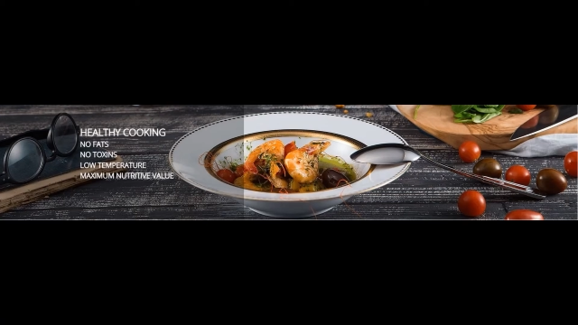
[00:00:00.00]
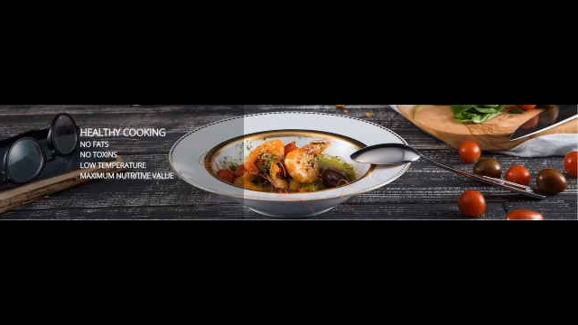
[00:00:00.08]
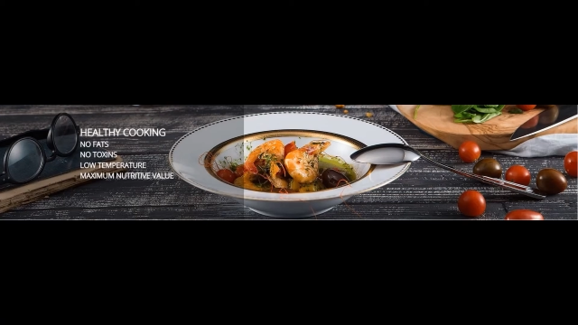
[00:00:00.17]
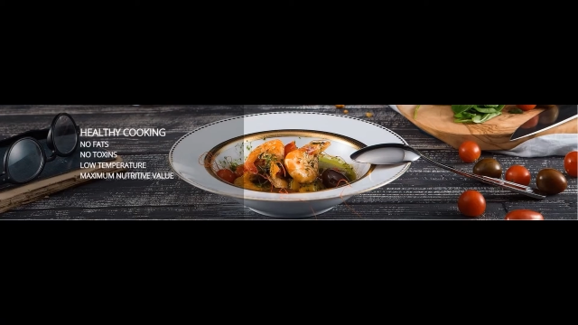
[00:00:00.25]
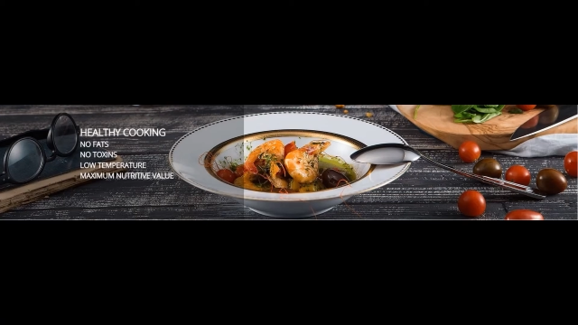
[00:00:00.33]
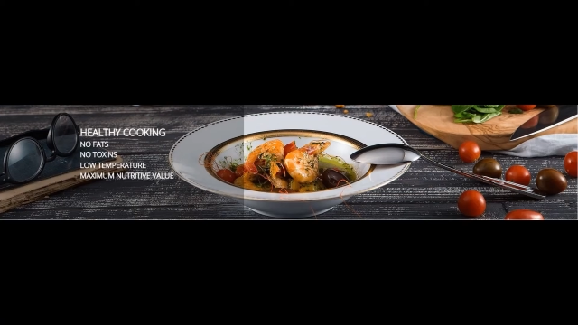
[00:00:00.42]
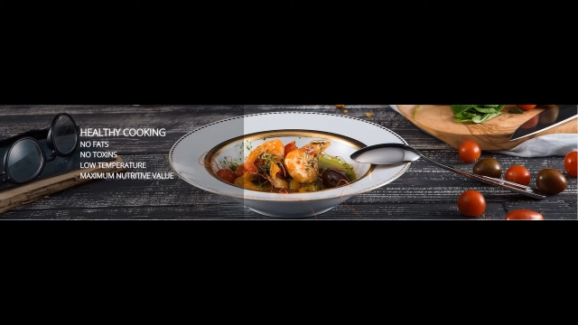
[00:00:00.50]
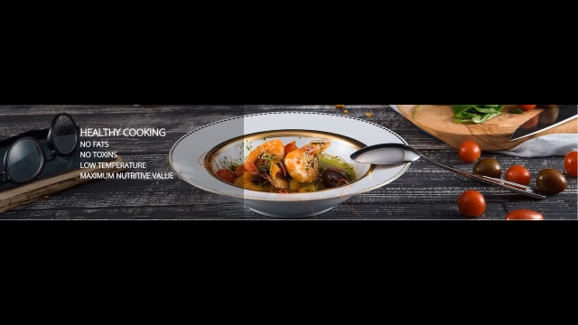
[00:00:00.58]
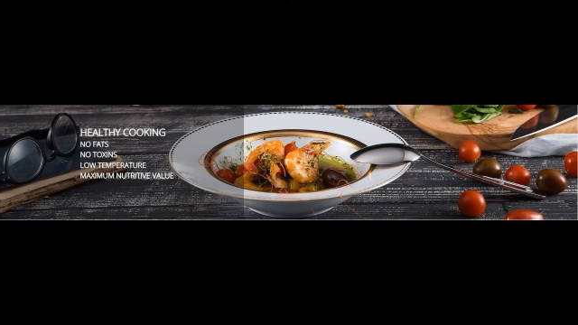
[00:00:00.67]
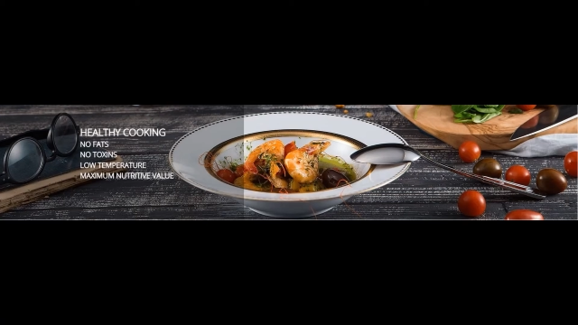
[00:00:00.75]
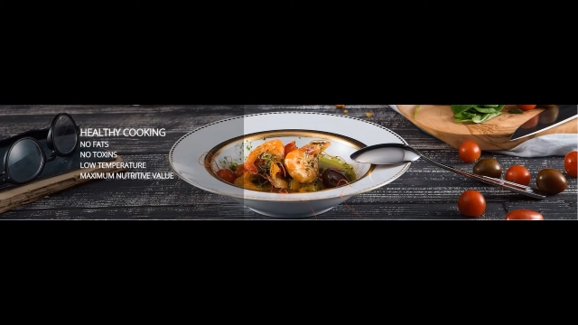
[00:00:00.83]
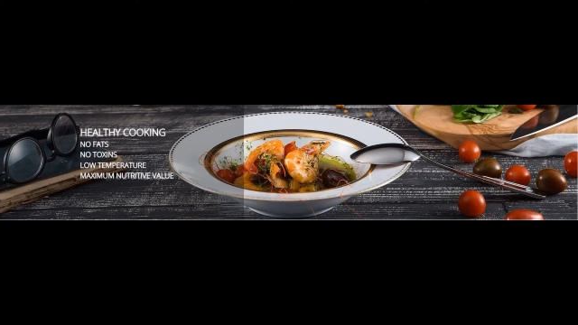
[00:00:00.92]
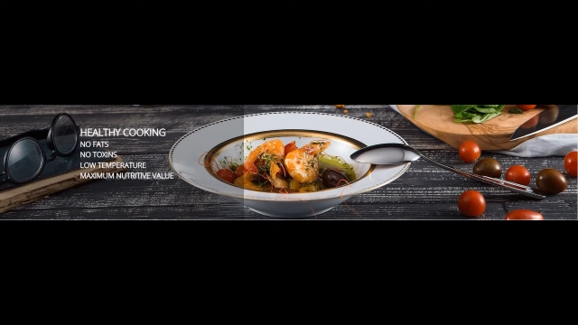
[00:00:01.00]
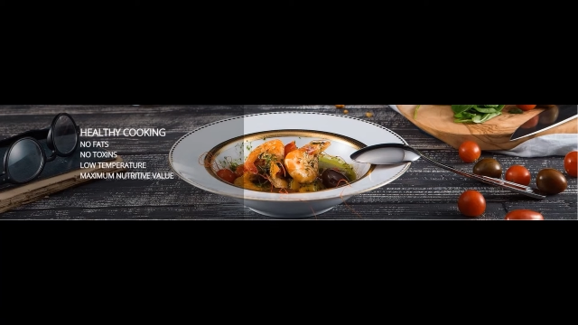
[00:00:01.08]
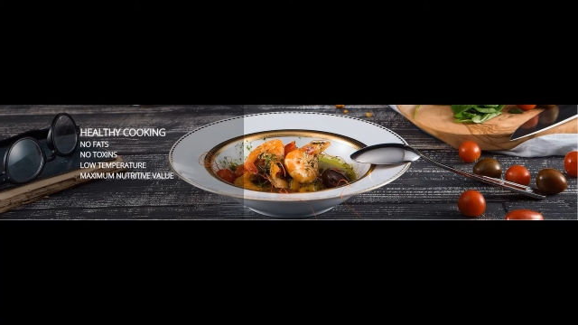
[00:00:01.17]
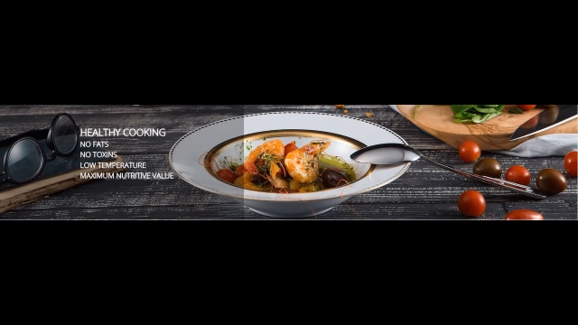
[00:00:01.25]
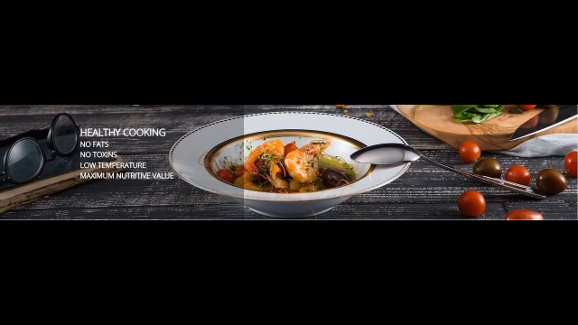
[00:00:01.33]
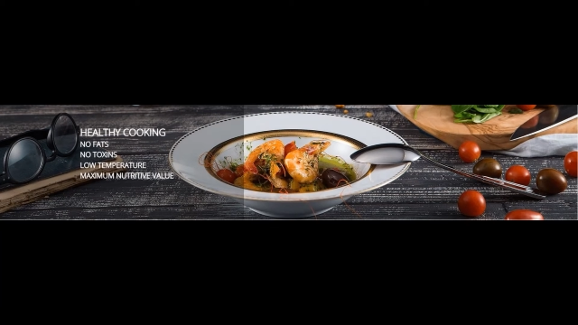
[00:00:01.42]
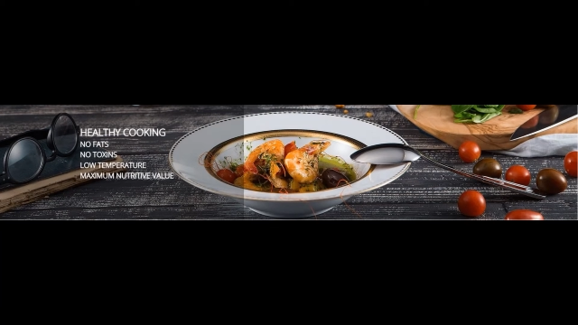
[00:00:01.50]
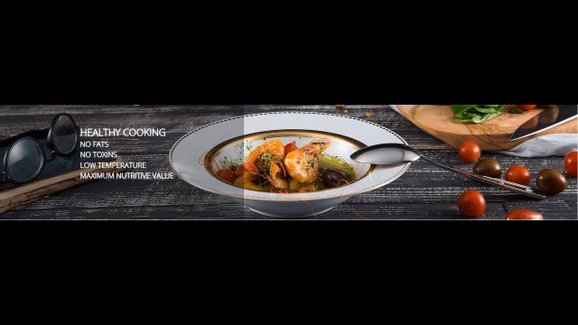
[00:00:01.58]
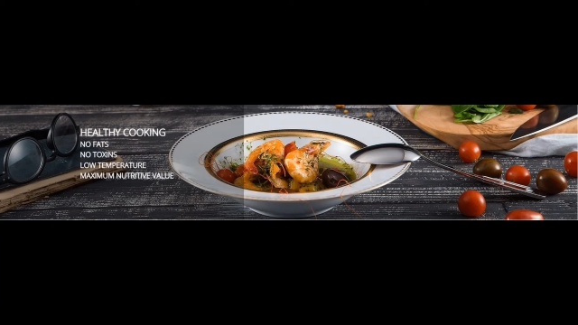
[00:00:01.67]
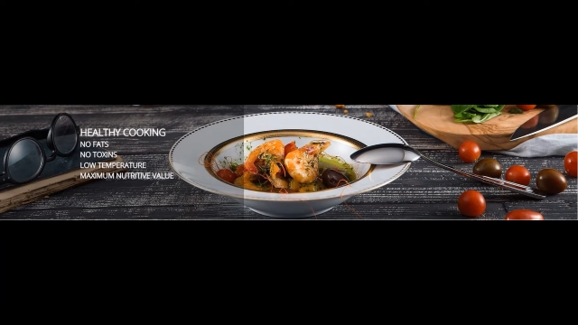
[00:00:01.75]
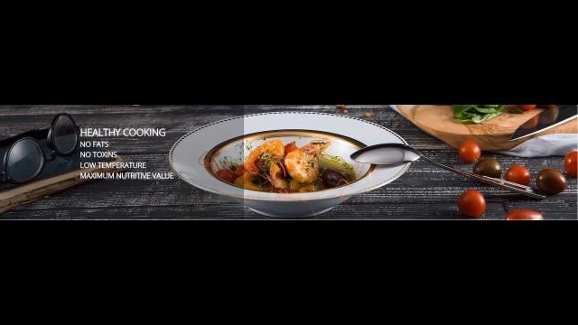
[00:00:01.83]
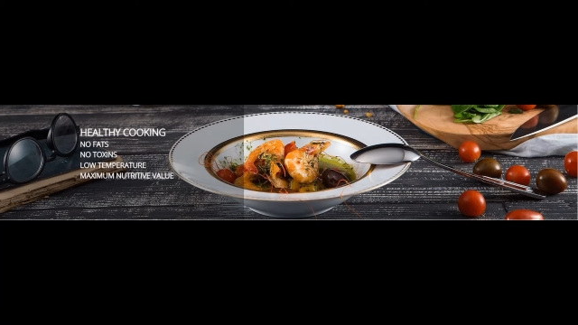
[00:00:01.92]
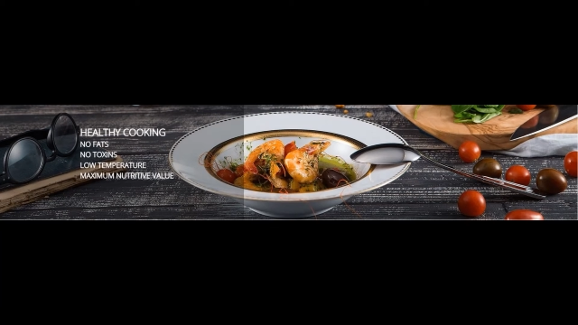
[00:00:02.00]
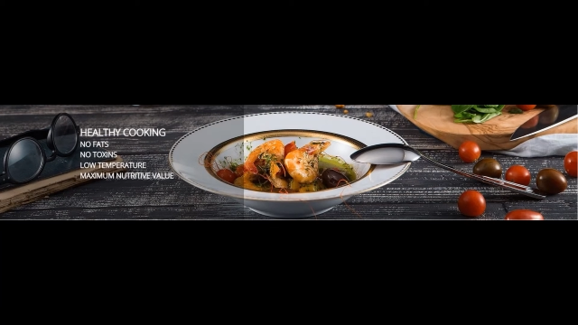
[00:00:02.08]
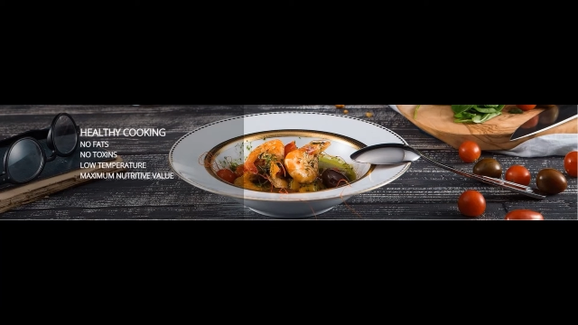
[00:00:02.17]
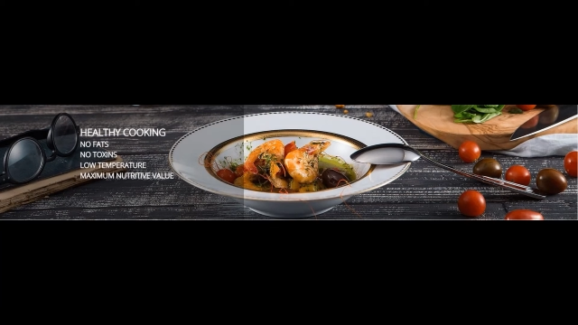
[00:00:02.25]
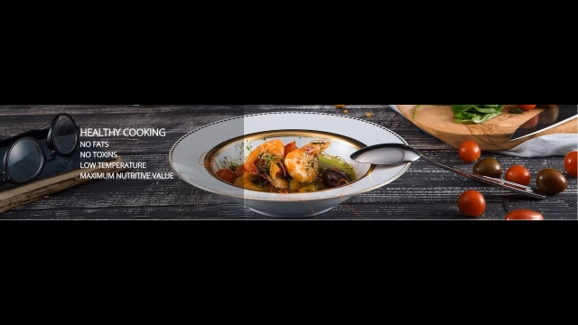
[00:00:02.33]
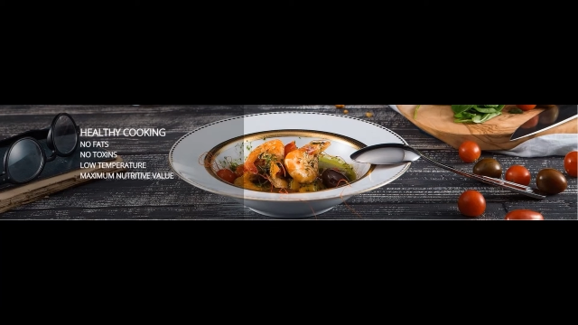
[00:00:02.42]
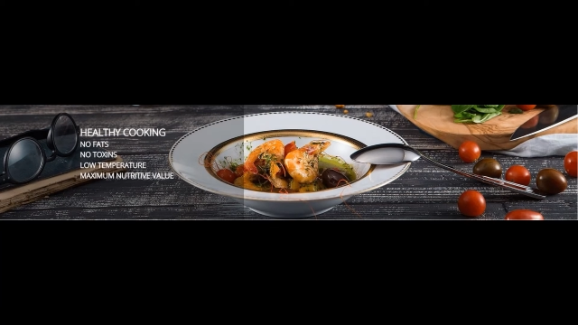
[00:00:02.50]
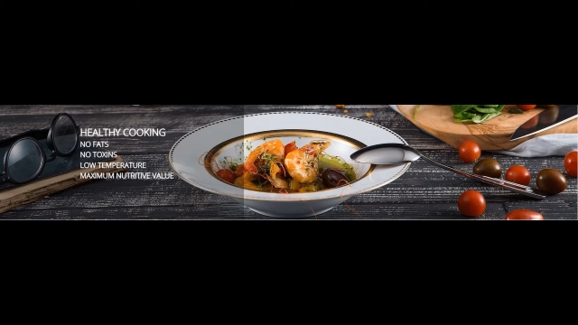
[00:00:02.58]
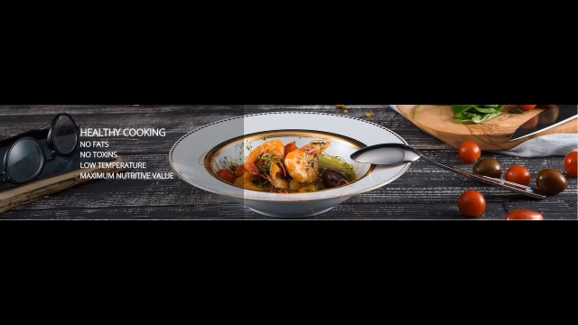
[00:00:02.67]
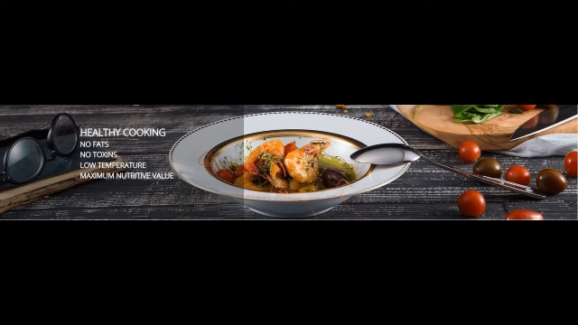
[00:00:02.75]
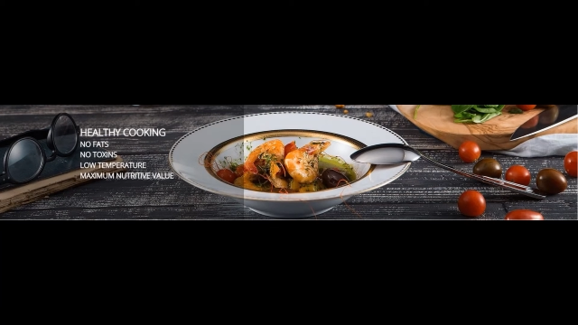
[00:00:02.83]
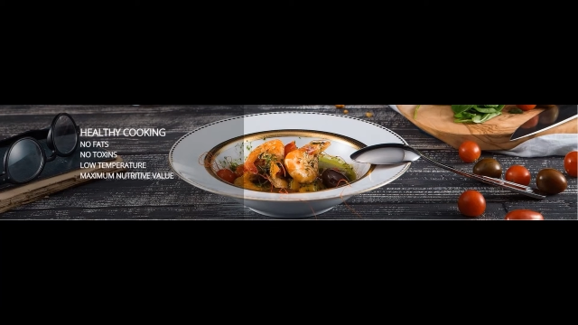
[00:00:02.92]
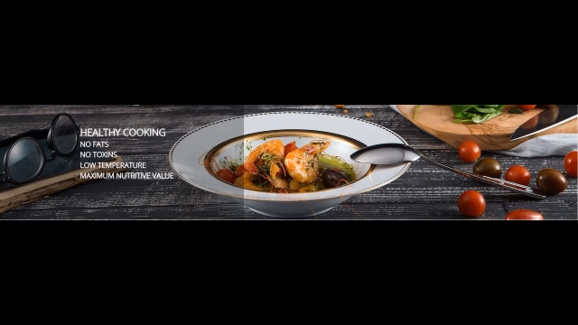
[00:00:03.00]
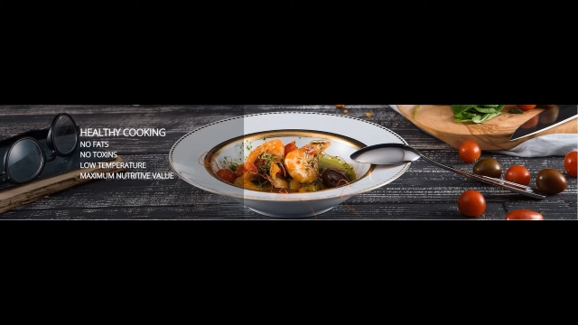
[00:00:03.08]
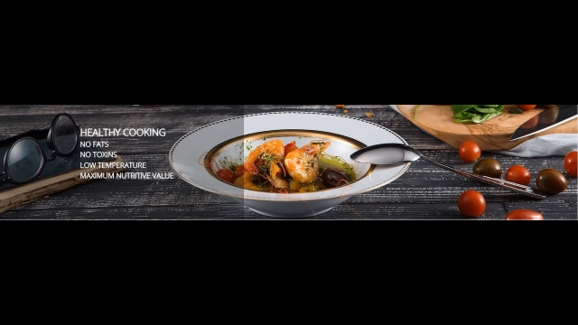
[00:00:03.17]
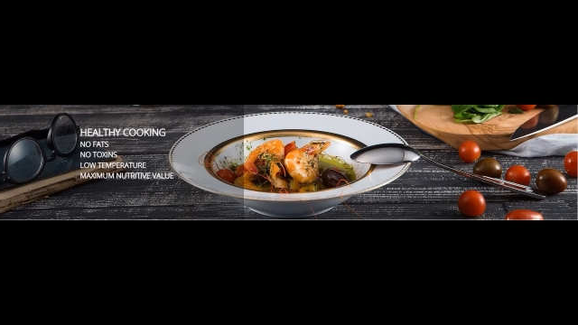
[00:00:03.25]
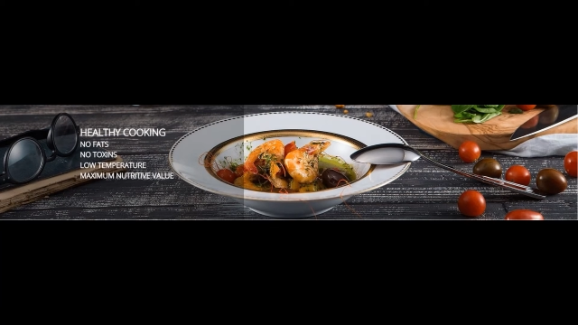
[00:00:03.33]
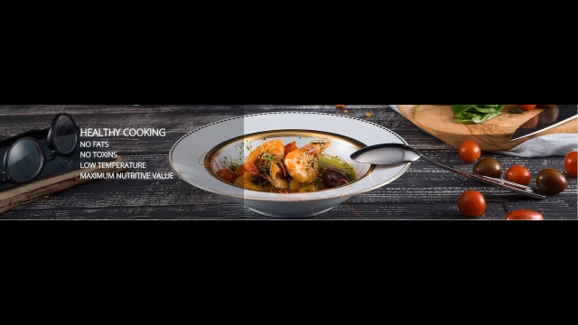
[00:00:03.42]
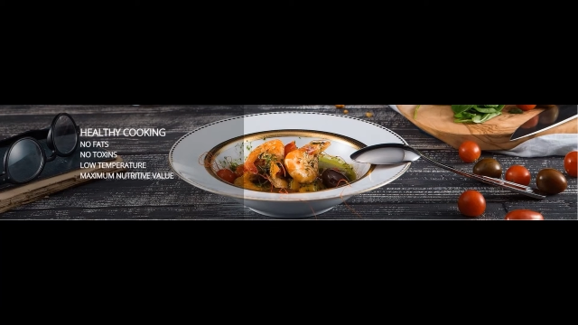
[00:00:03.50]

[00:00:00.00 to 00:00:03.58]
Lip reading: No face is visible, so there are no lips to read.